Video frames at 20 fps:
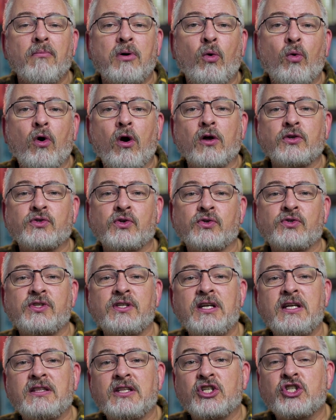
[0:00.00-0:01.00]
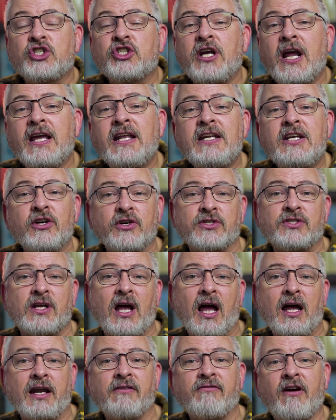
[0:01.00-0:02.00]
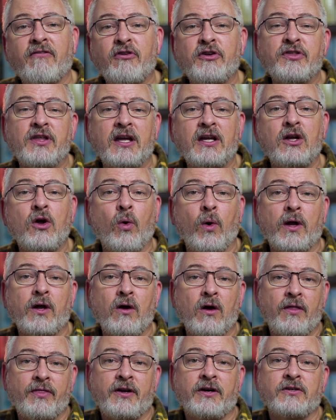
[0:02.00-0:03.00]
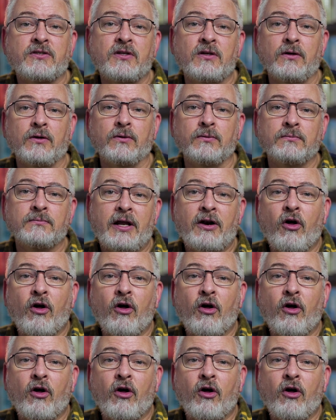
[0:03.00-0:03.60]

but we're also seeing the shadier side of everything going on there too.